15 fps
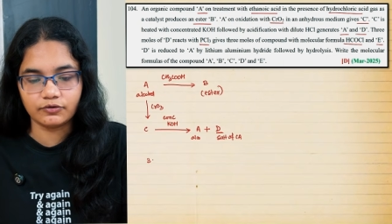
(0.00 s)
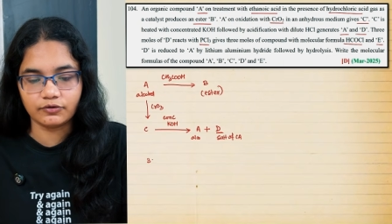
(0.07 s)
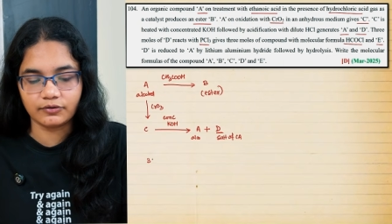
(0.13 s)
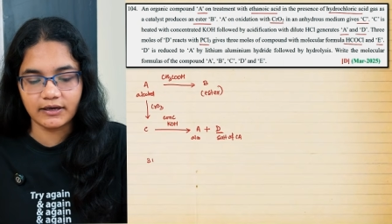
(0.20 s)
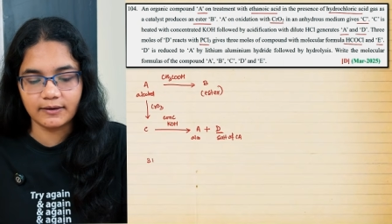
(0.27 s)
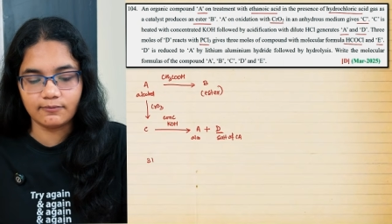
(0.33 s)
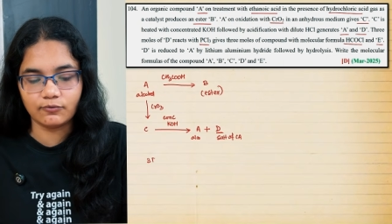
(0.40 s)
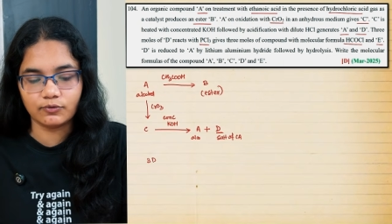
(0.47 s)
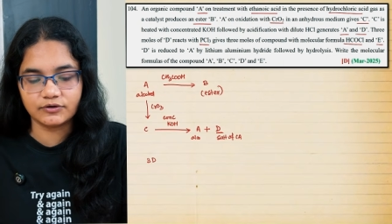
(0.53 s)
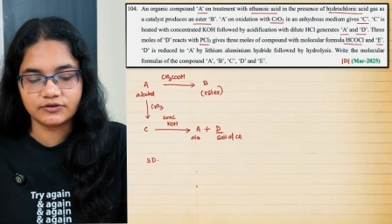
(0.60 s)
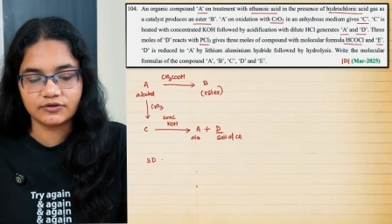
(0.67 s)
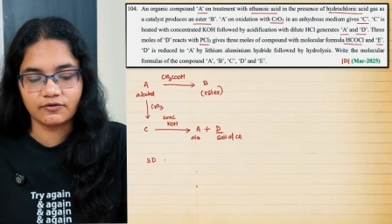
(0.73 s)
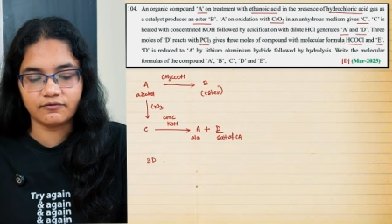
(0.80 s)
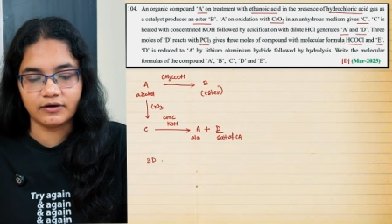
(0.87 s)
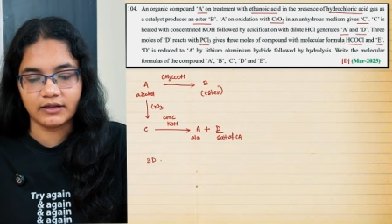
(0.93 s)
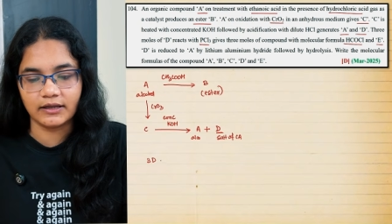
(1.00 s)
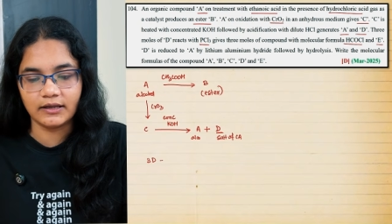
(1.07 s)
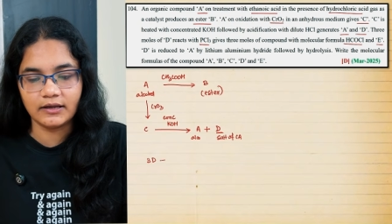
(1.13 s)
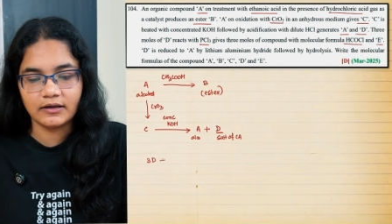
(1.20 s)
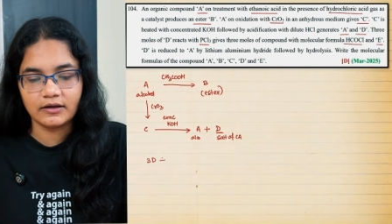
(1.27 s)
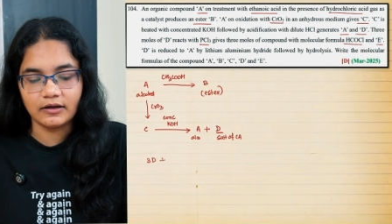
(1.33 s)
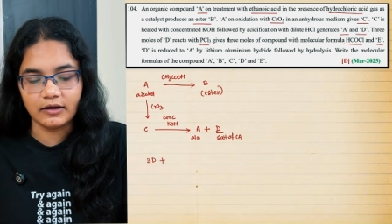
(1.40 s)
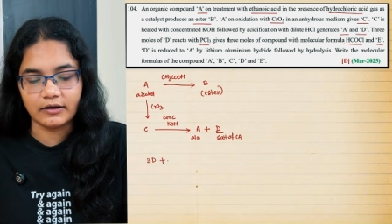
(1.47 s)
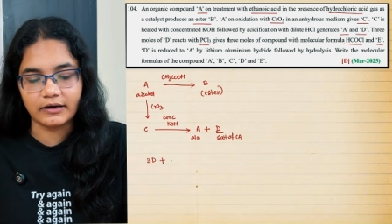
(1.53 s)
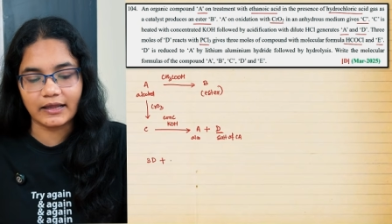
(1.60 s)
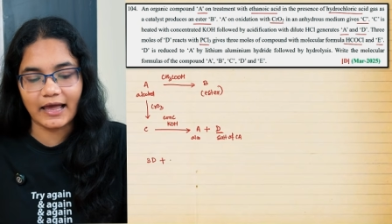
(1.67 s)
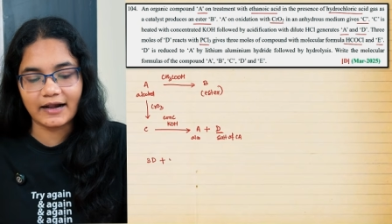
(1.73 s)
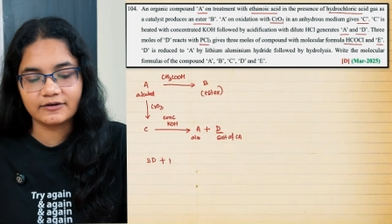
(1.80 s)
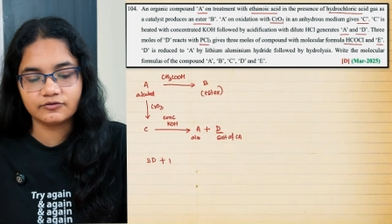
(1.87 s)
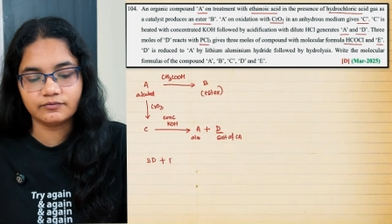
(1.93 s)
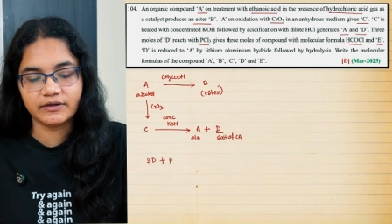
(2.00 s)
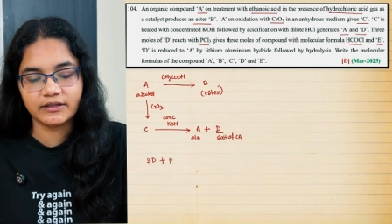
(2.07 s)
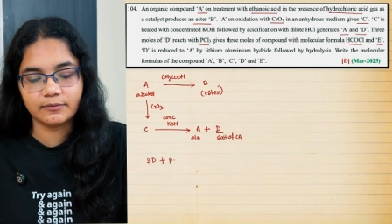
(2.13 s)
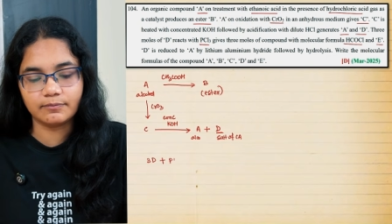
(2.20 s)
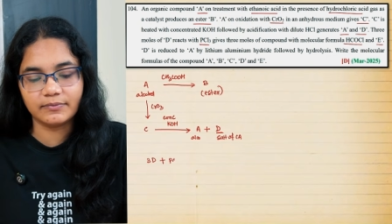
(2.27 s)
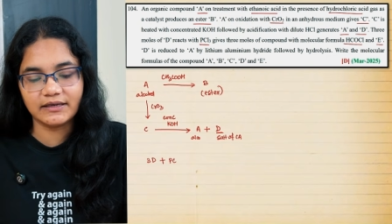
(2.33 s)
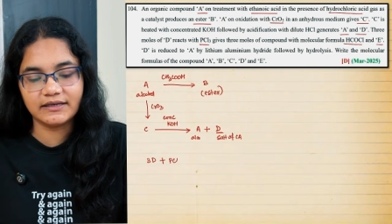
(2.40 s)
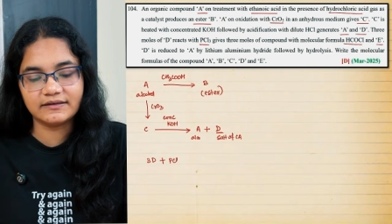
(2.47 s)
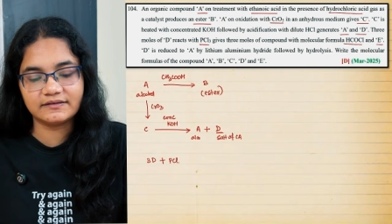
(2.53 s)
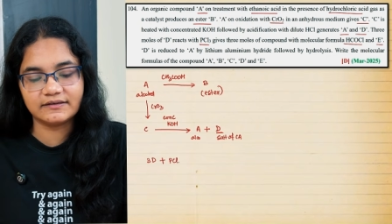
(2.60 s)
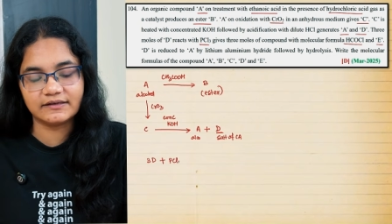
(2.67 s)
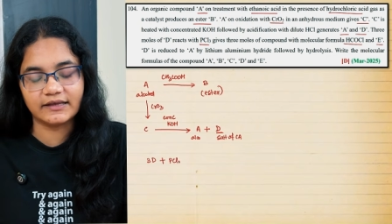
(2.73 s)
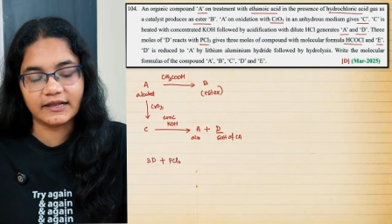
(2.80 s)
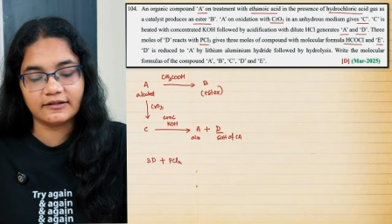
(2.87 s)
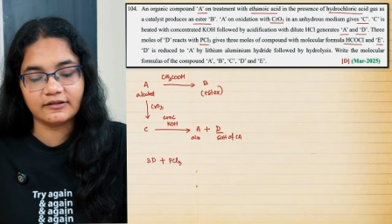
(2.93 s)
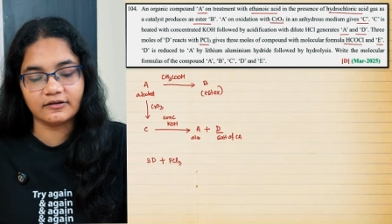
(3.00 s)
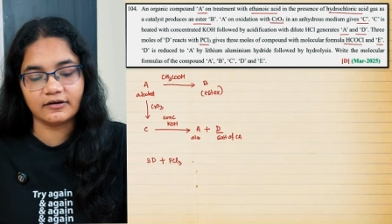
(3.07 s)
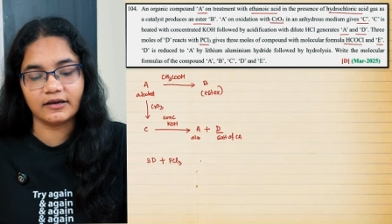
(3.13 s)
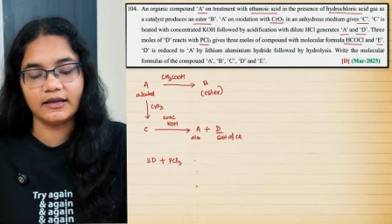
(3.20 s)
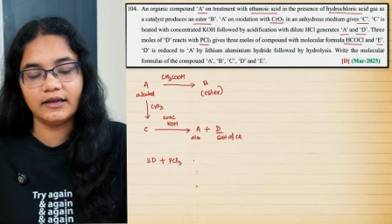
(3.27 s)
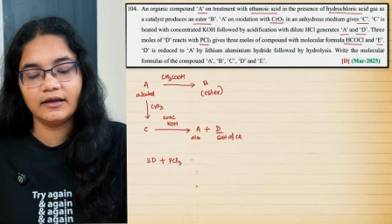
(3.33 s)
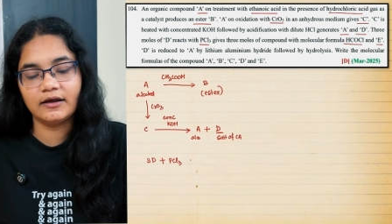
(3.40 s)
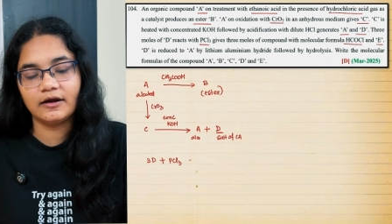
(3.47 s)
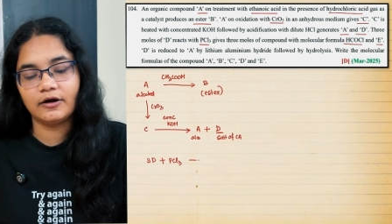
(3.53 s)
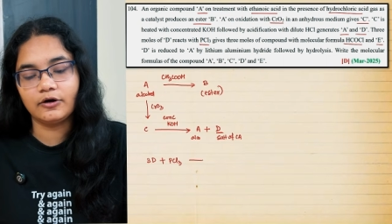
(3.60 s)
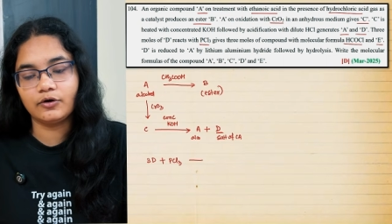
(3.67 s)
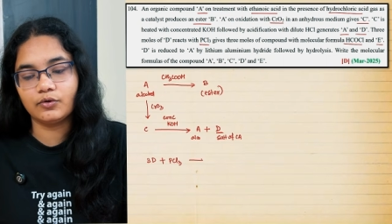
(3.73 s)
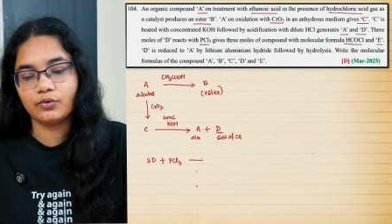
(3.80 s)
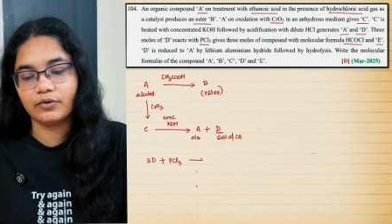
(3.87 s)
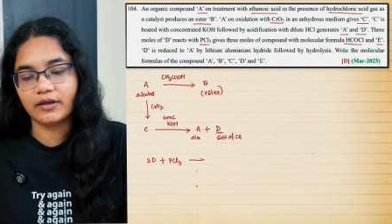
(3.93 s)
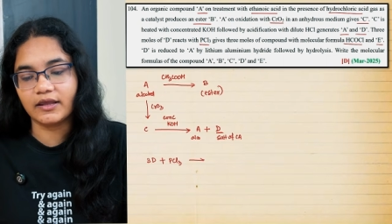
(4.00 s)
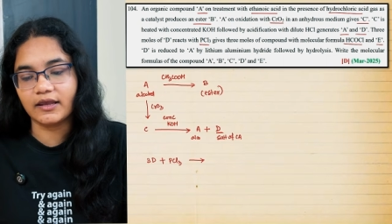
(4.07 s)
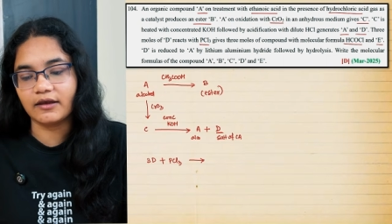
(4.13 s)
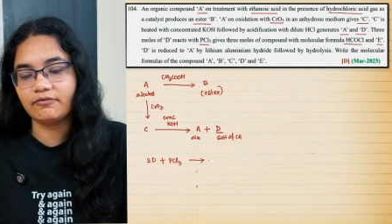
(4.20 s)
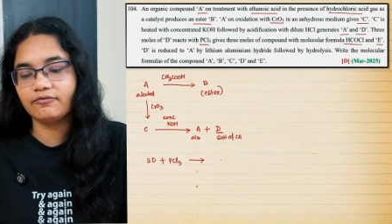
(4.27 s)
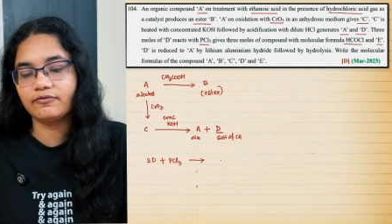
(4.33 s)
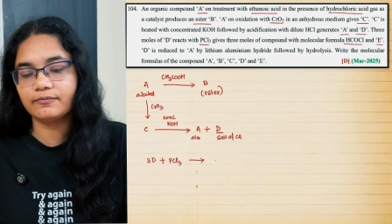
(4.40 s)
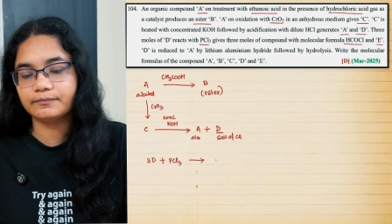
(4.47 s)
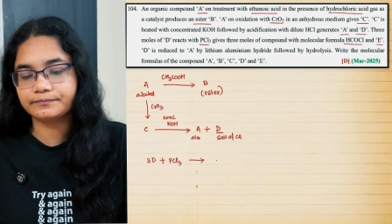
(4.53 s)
3 moles of D reacts with PCl3 to give